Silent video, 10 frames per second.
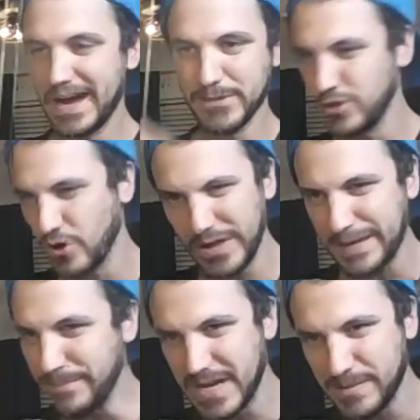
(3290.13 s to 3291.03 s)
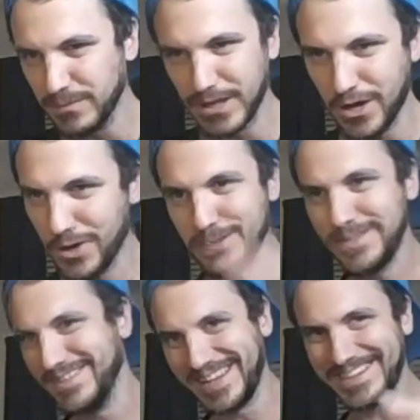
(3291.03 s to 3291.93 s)
There's no like minimum
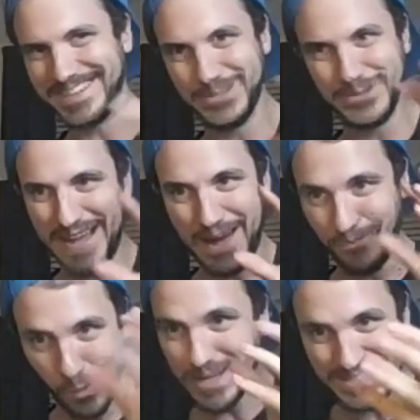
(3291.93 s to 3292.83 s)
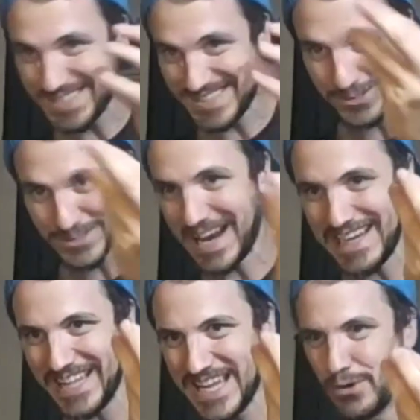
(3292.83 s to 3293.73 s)
load. Like you can have one single
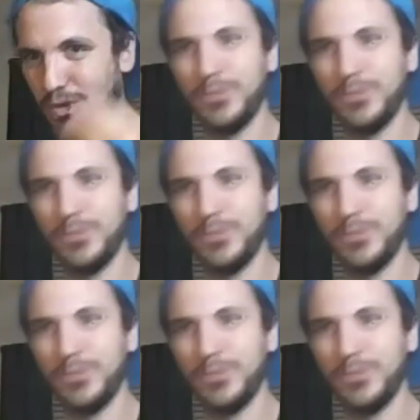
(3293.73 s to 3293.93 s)
tiny light